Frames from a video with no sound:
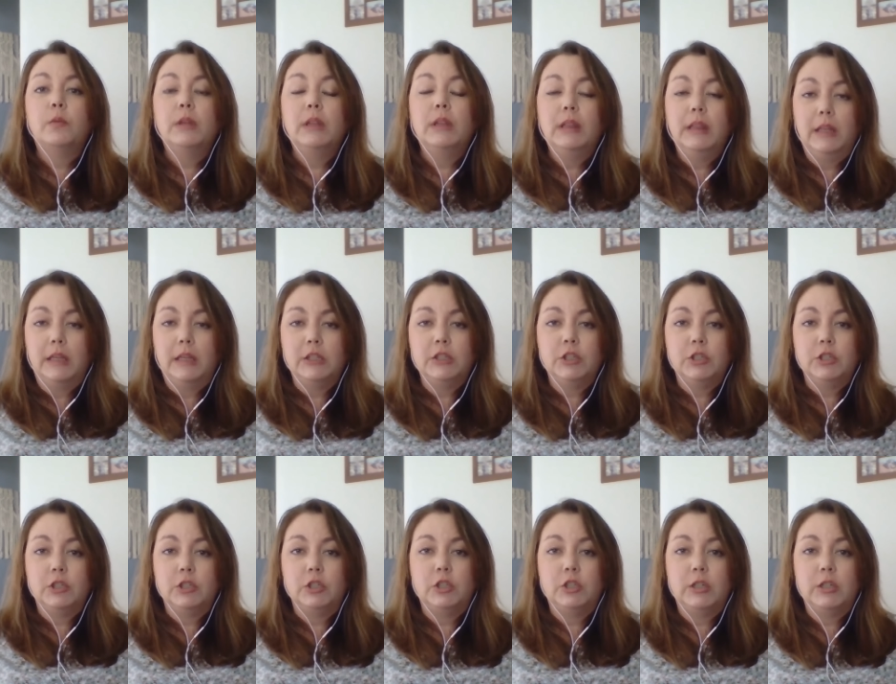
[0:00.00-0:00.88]

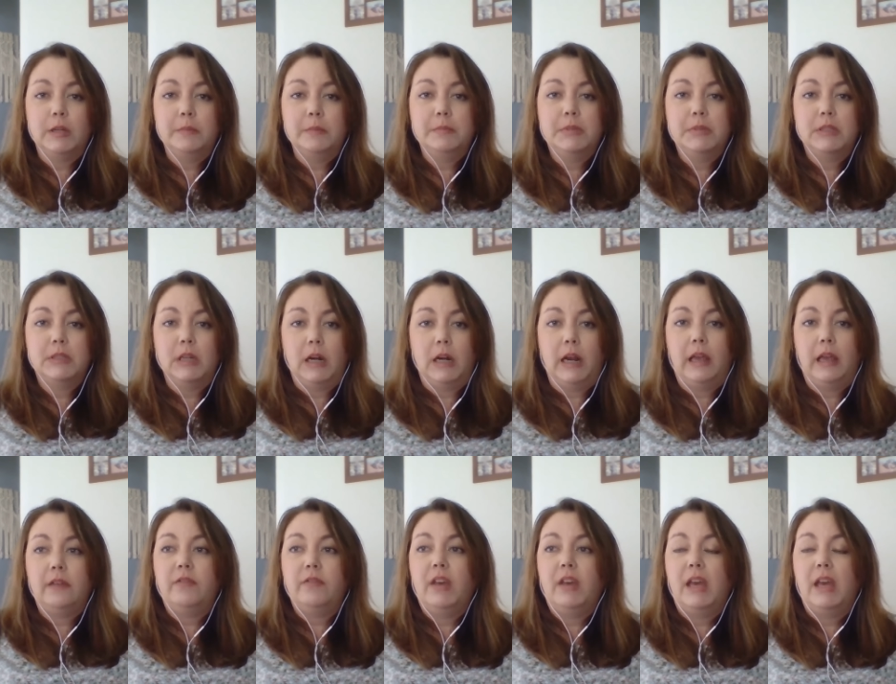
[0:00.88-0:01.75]
relationships that
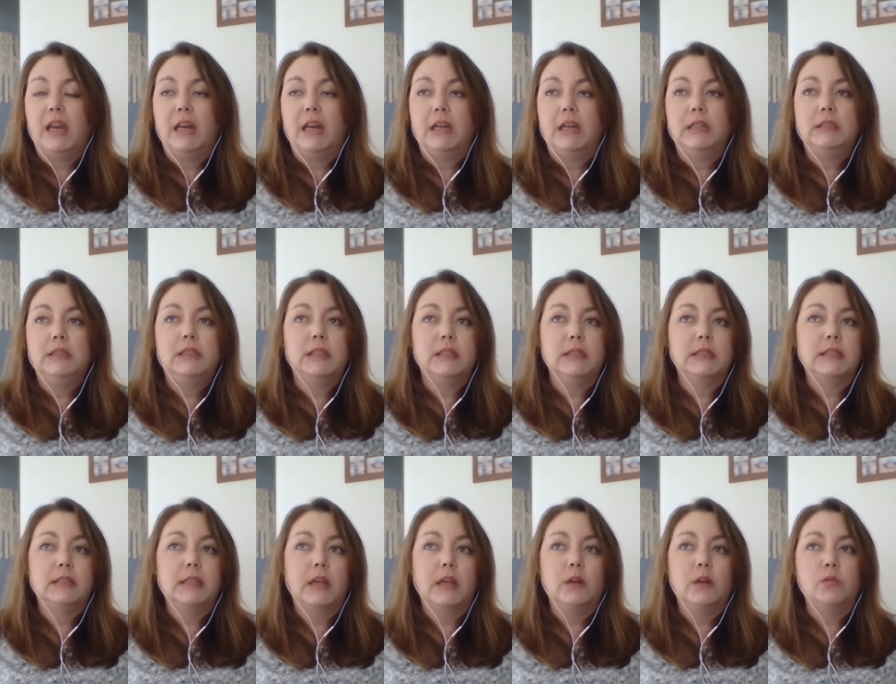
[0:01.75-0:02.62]
I've had
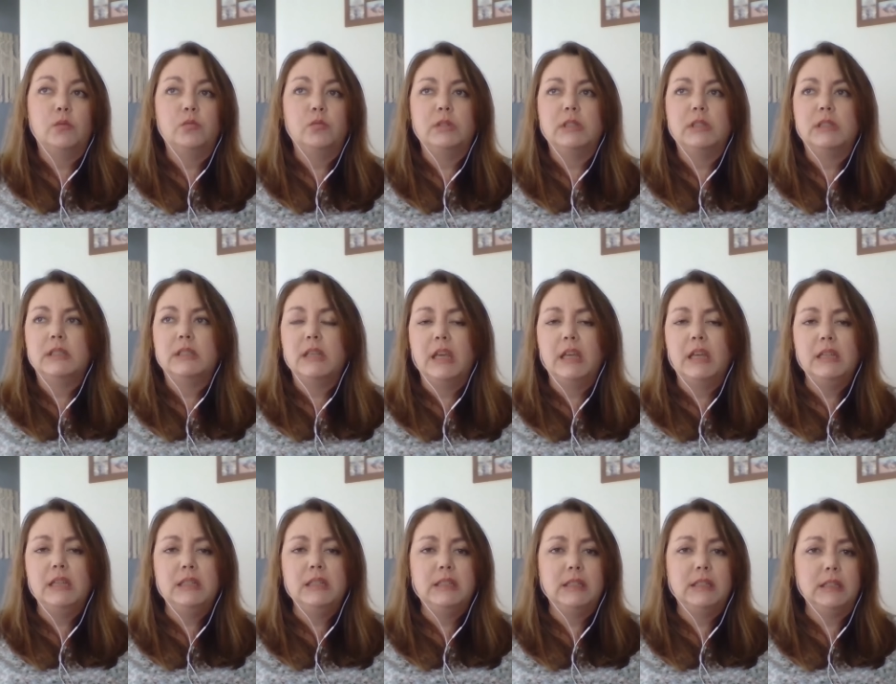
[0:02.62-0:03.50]
since I was
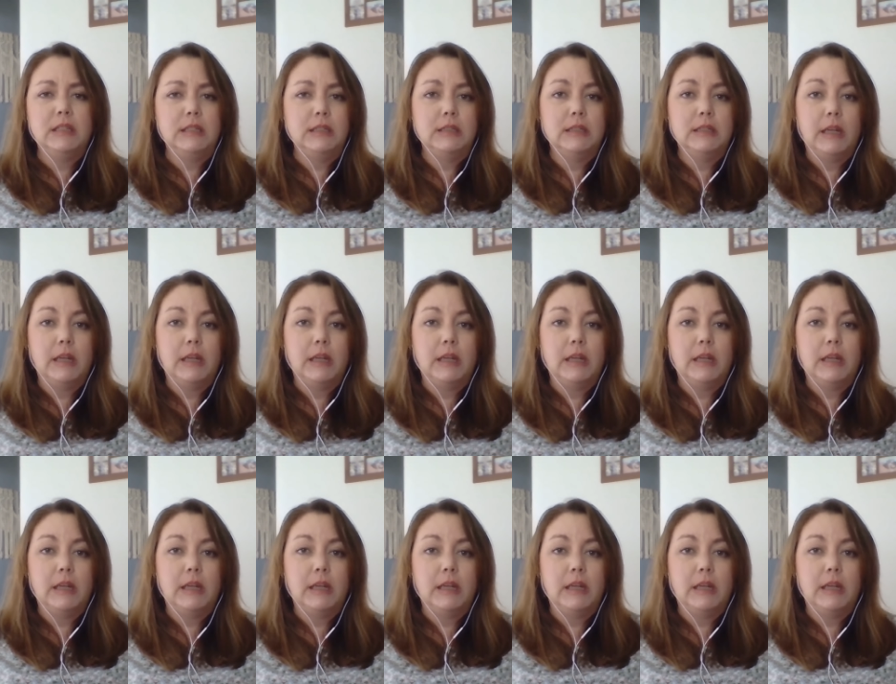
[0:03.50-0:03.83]
18,